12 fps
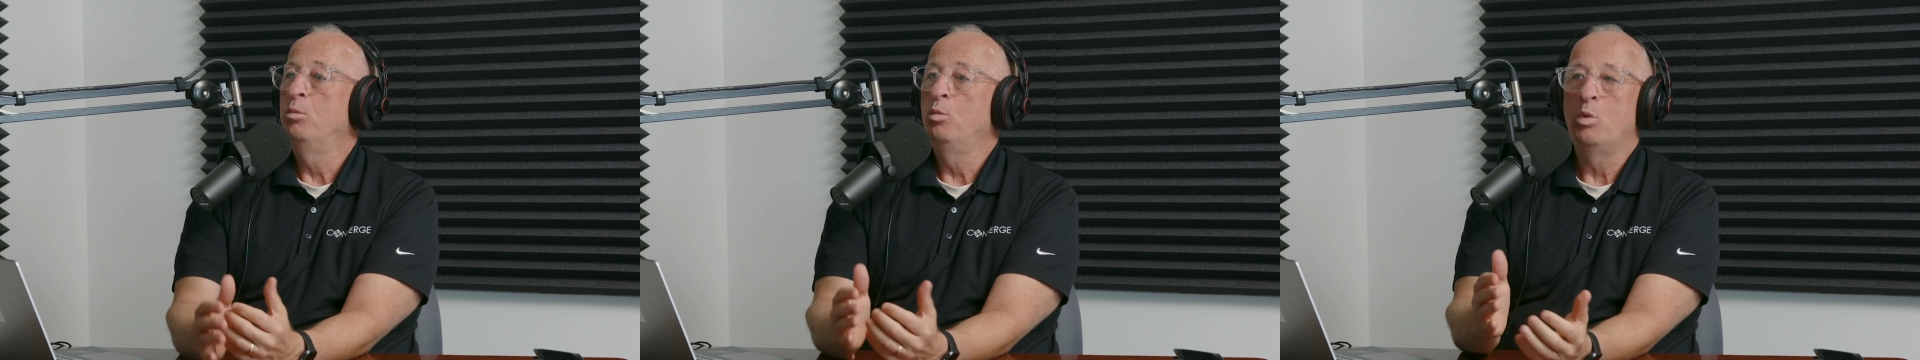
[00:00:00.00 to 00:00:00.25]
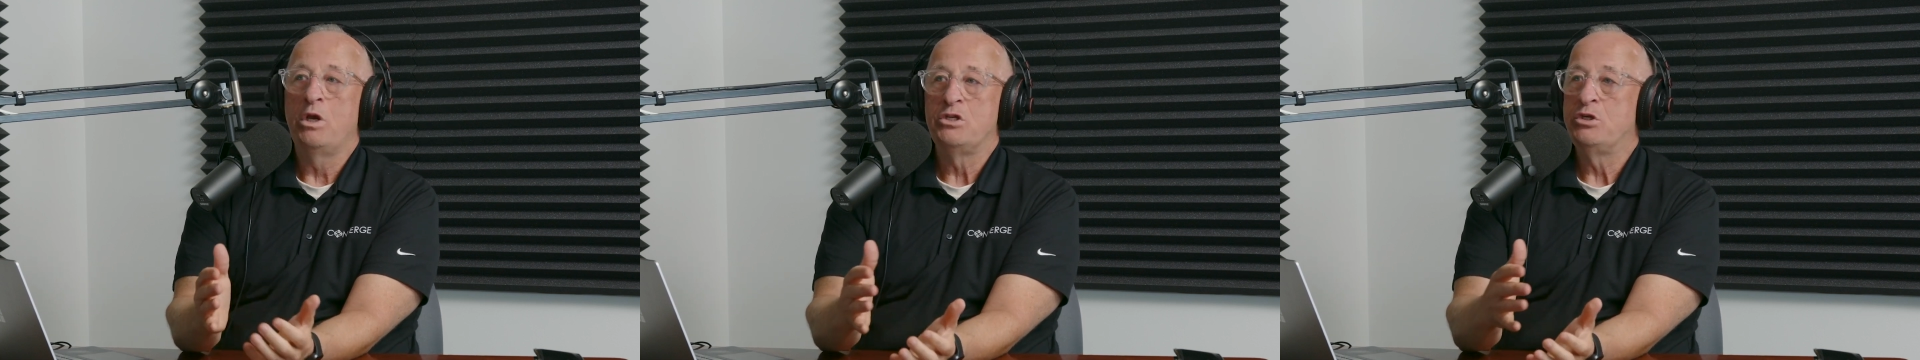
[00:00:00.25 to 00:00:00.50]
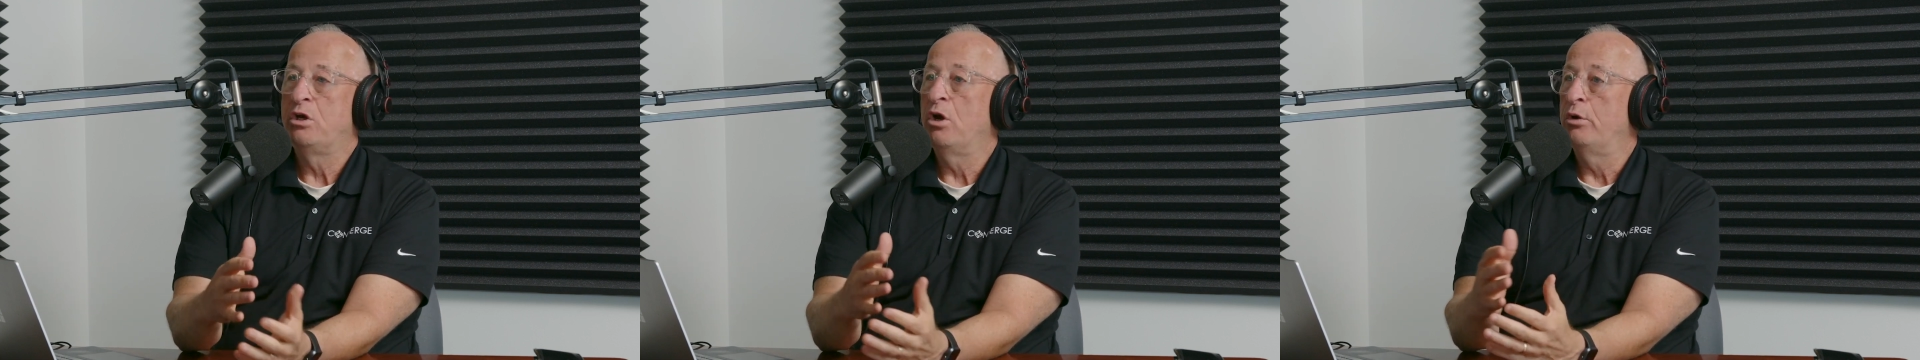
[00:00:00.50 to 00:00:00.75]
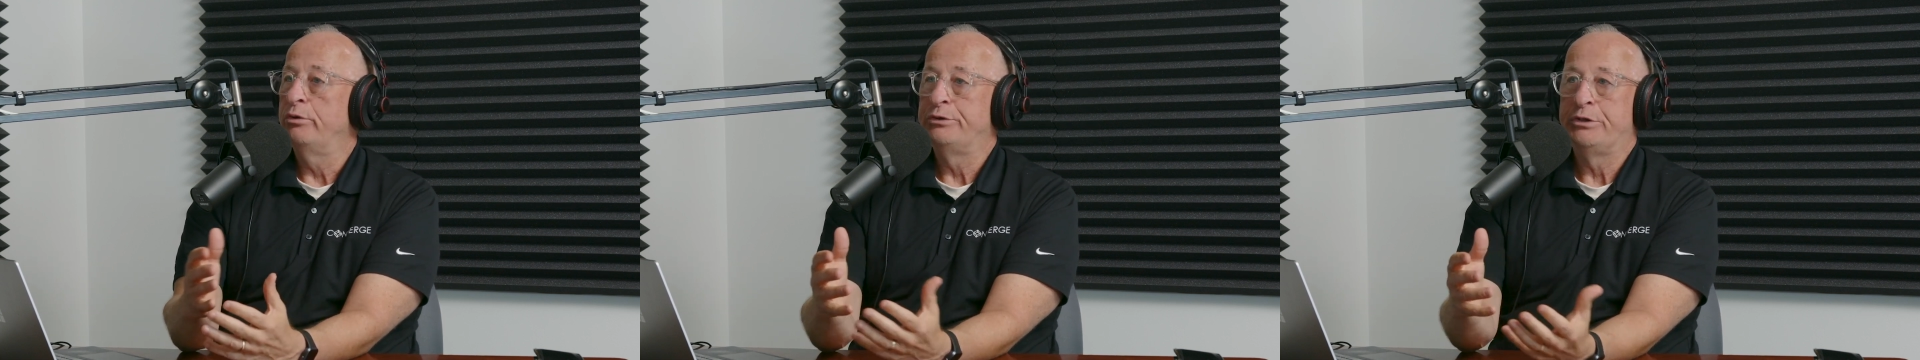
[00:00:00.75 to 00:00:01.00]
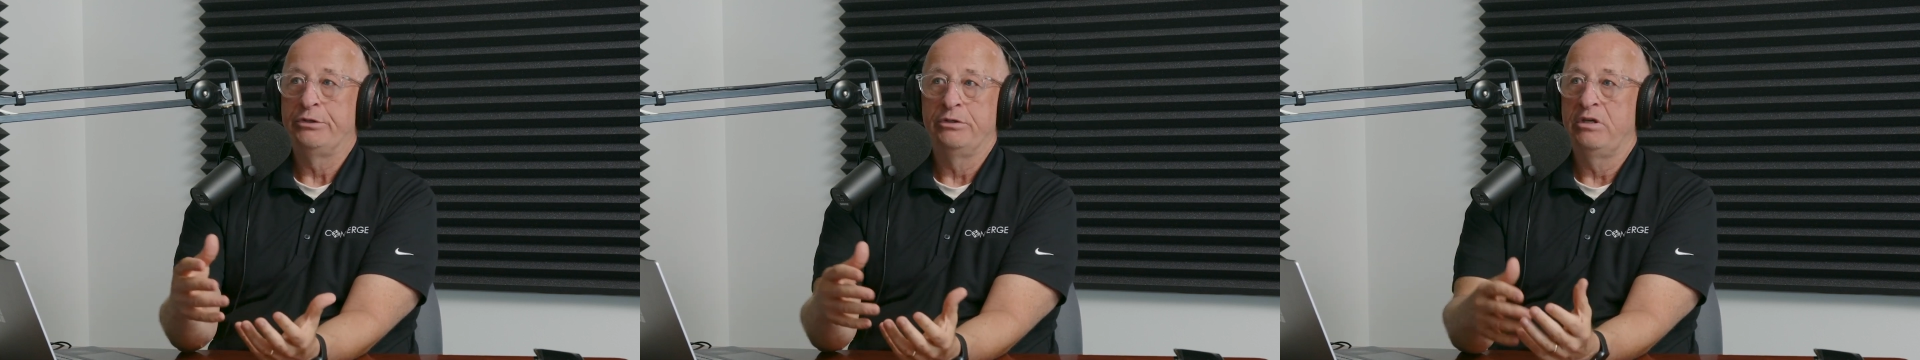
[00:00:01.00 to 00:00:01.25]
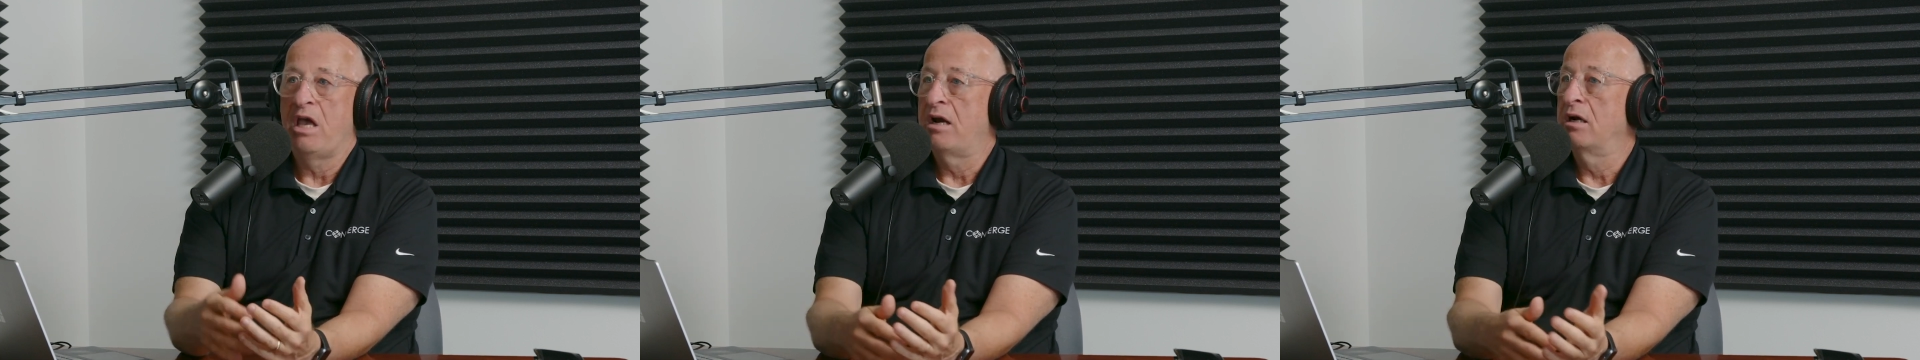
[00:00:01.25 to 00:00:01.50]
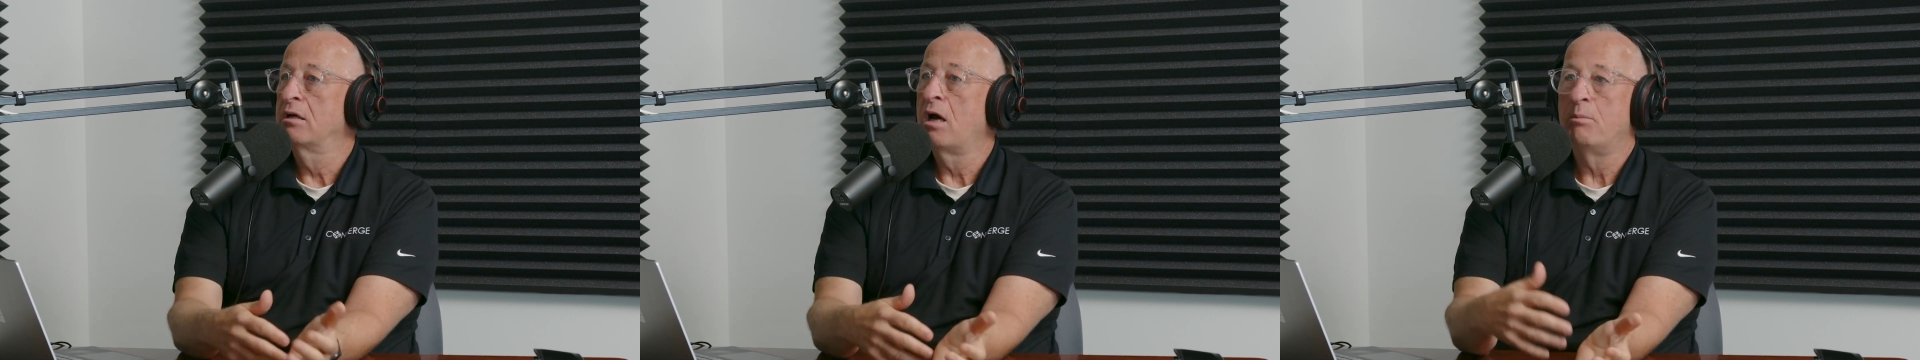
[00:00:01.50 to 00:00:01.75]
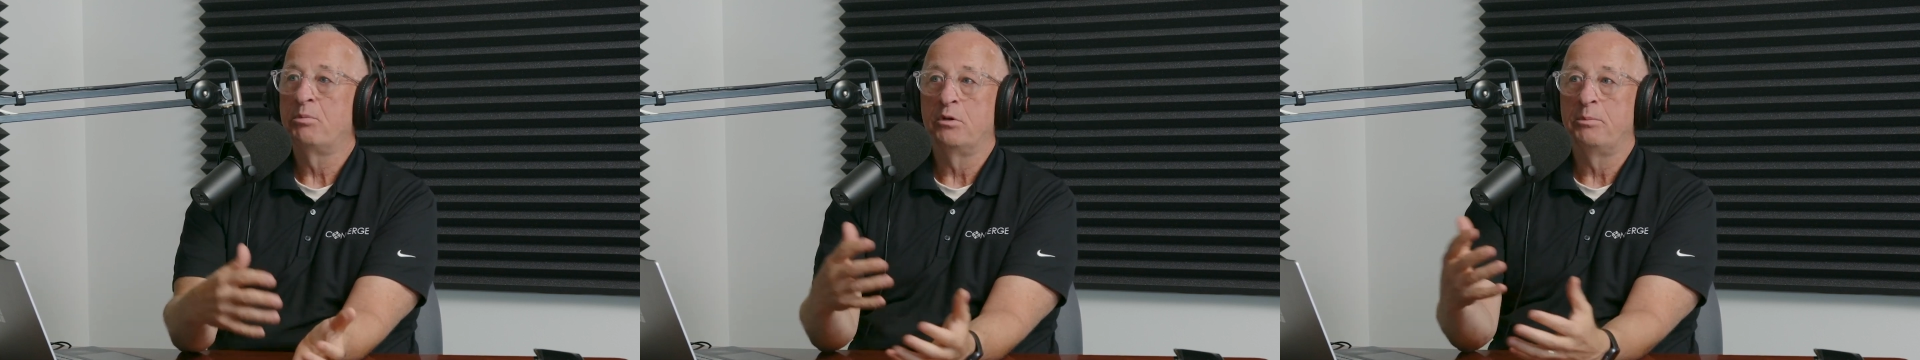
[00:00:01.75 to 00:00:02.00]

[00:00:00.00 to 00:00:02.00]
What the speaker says: what did you go to? You had a couple